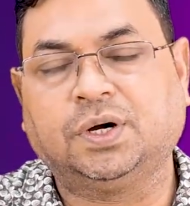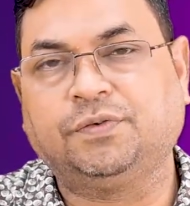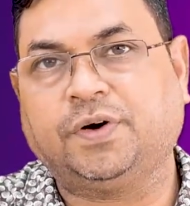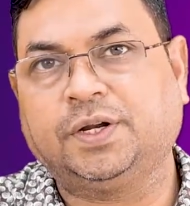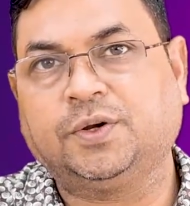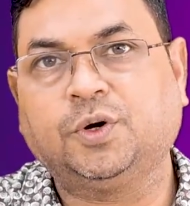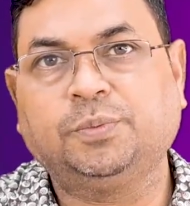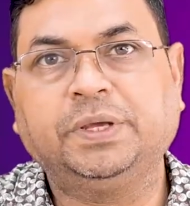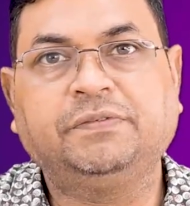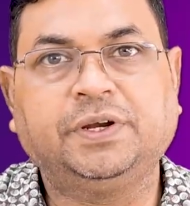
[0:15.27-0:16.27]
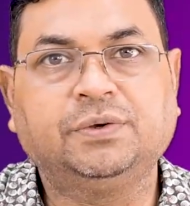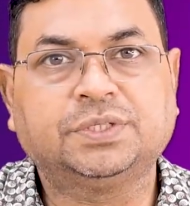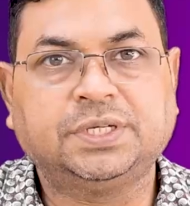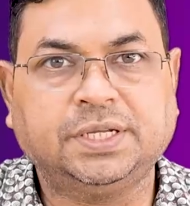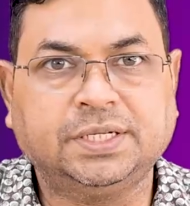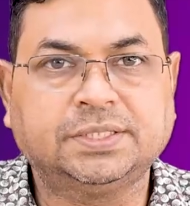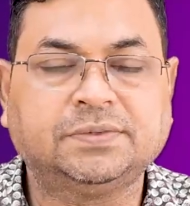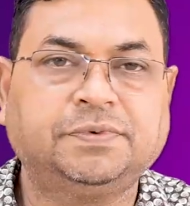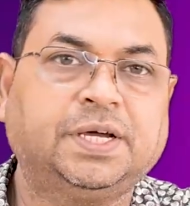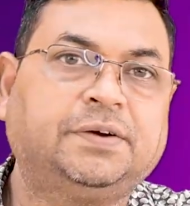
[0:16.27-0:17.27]
of Uncodemy video series,
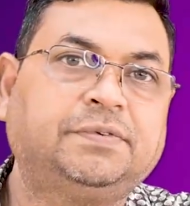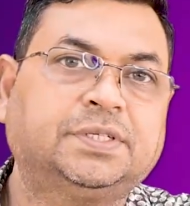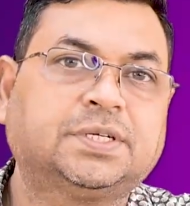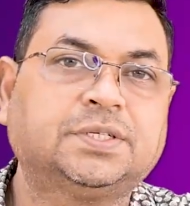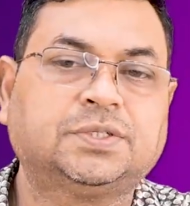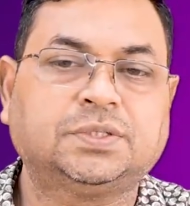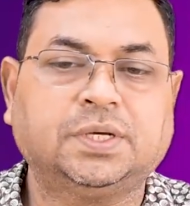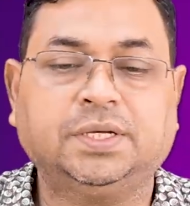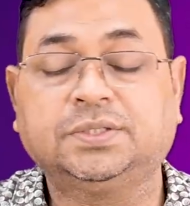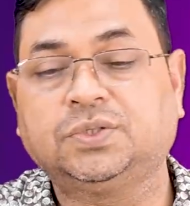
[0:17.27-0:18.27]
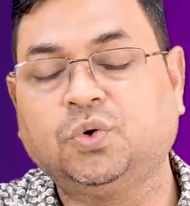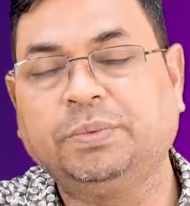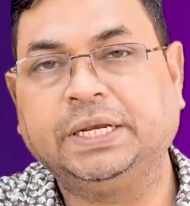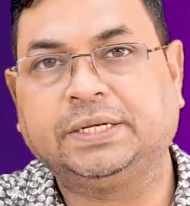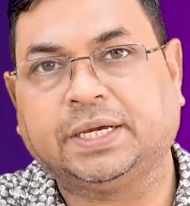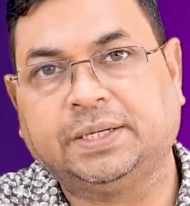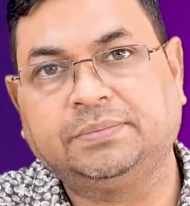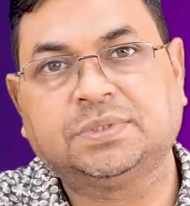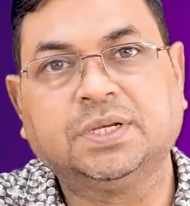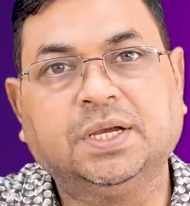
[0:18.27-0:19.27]
we have discussed in so many
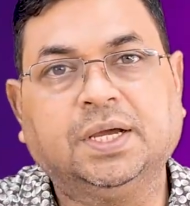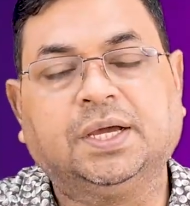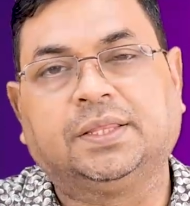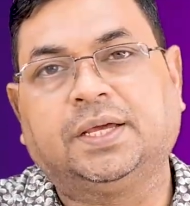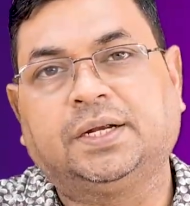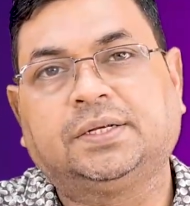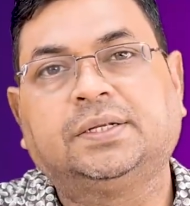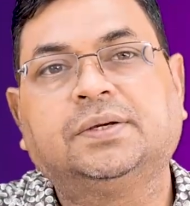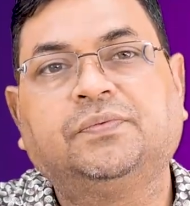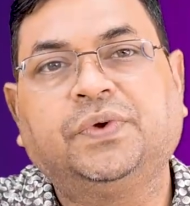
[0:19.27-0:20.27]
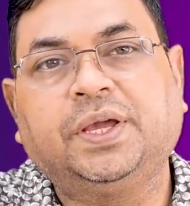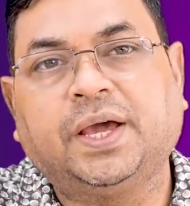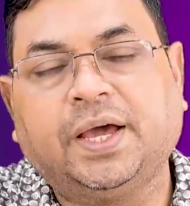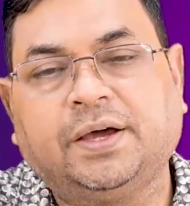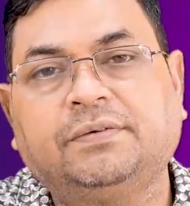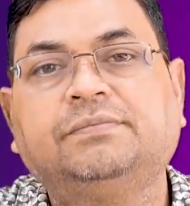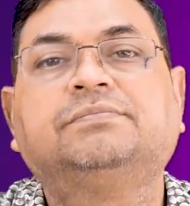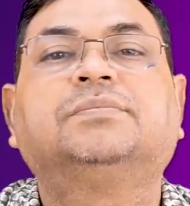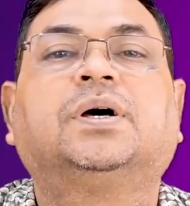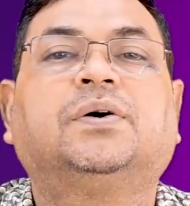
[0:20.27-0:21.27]
times that we have
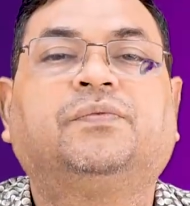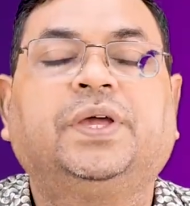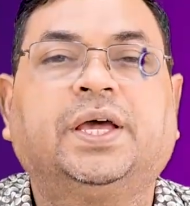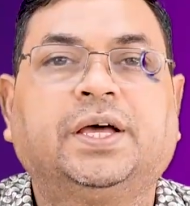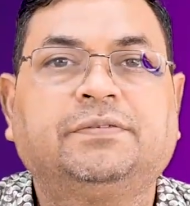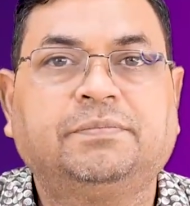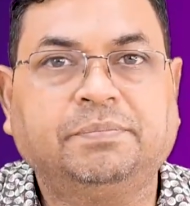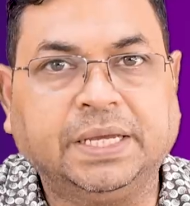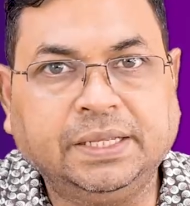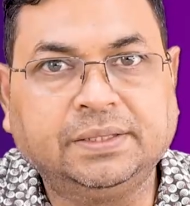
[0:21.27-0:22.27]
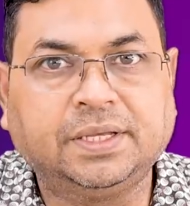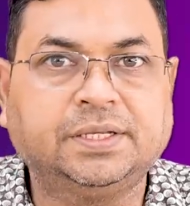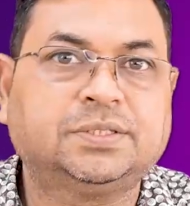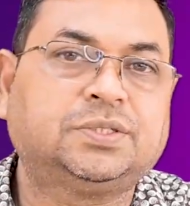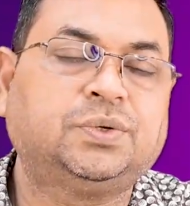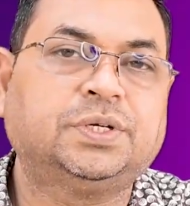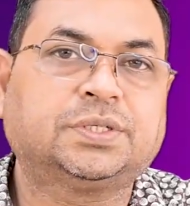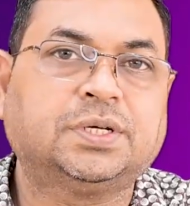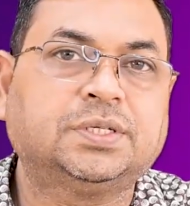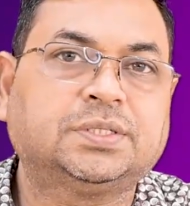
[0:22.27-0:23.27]
many things to
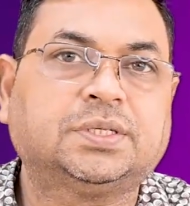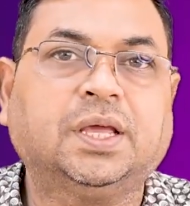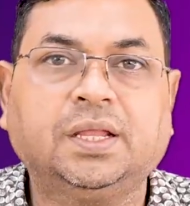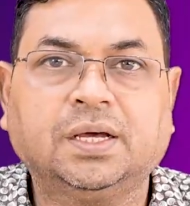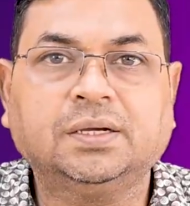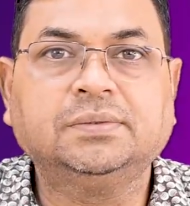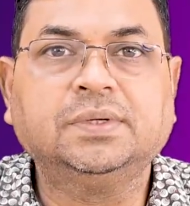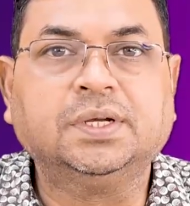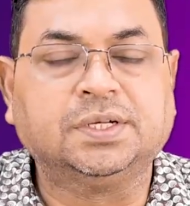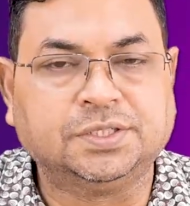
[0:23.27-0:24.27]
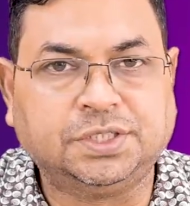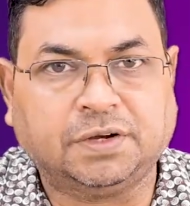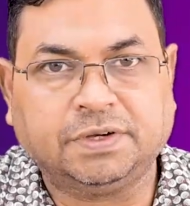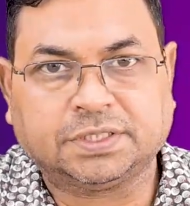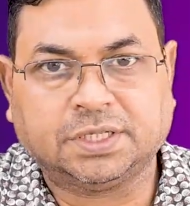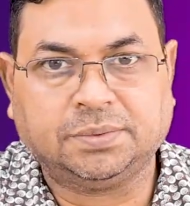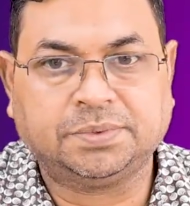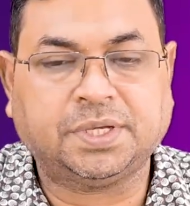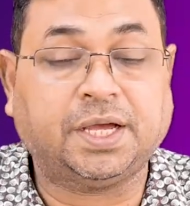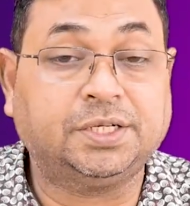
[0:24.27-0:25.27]
discuss in a
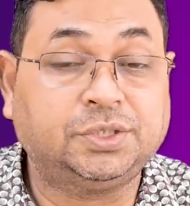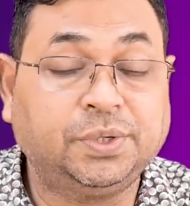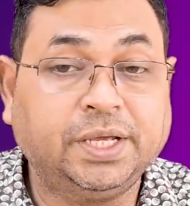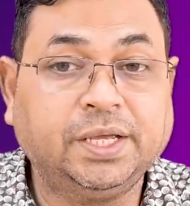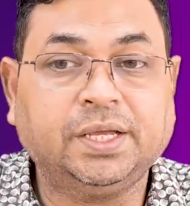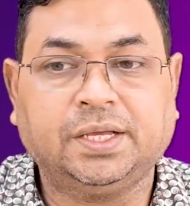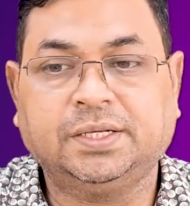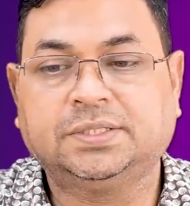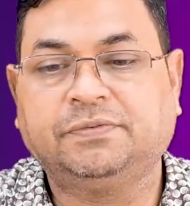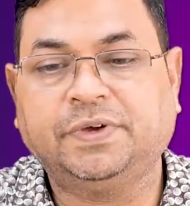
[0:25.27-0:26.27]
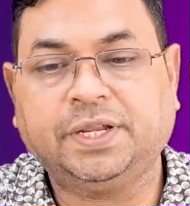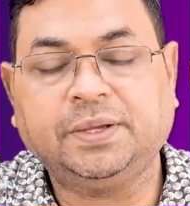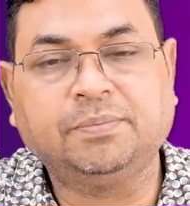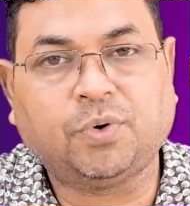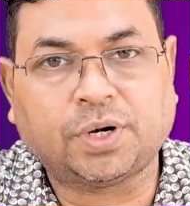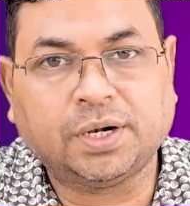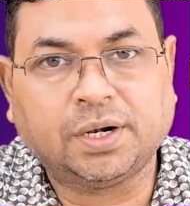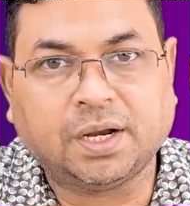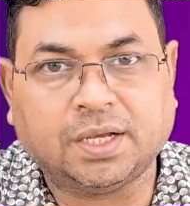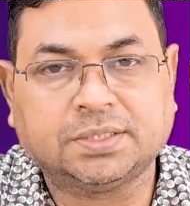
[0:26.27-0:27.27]
JavaScript, and today is a very
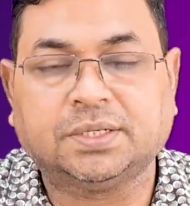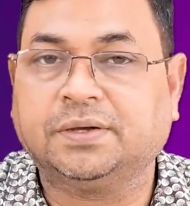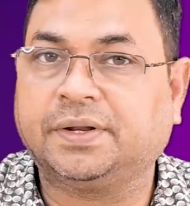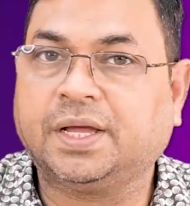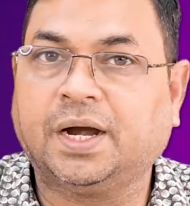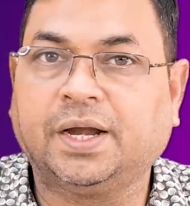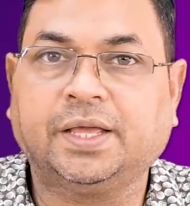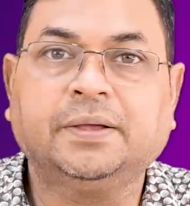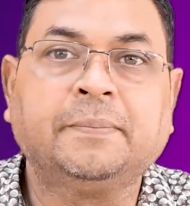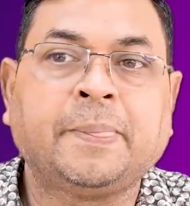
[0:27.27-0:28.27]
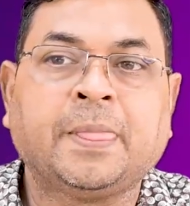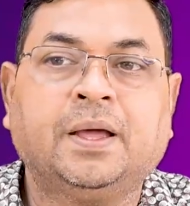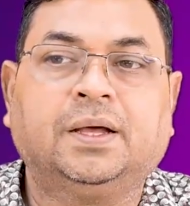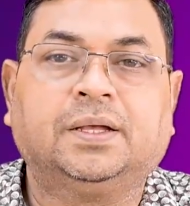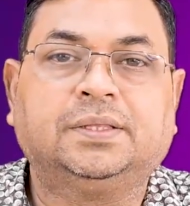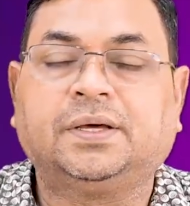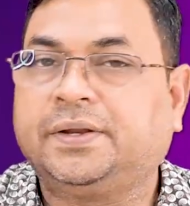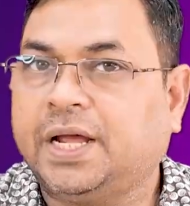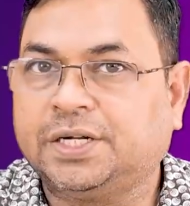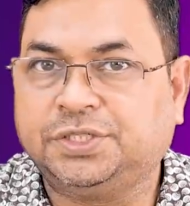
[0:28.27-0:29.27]
important class regarding the
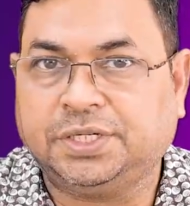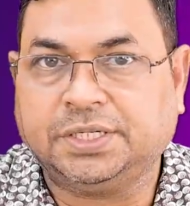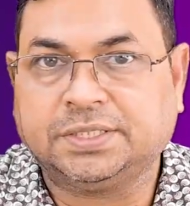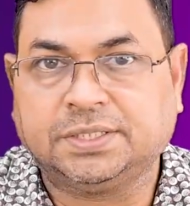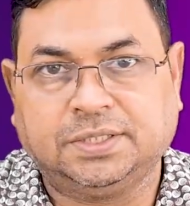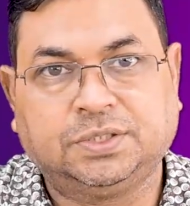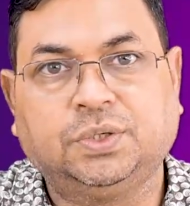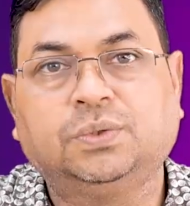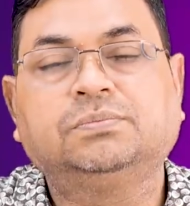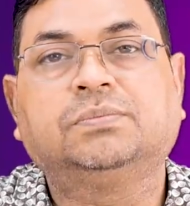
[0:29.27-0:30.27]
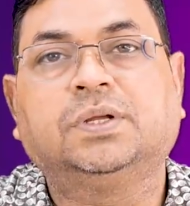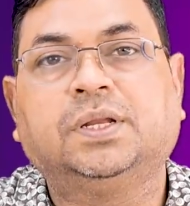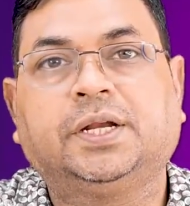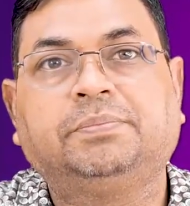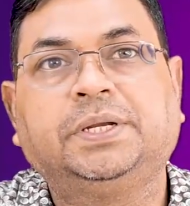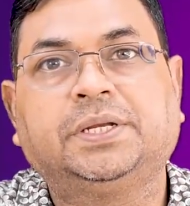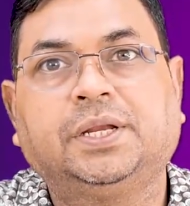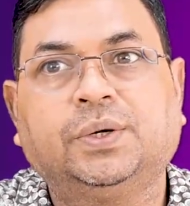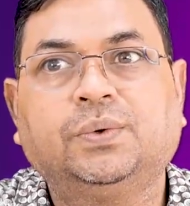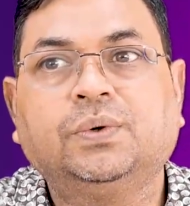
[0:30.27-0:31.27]
React.js. So let me tell
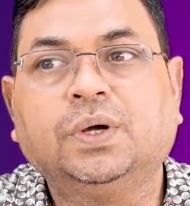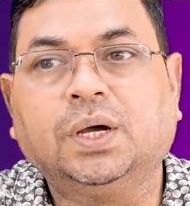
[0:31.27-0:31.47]
you,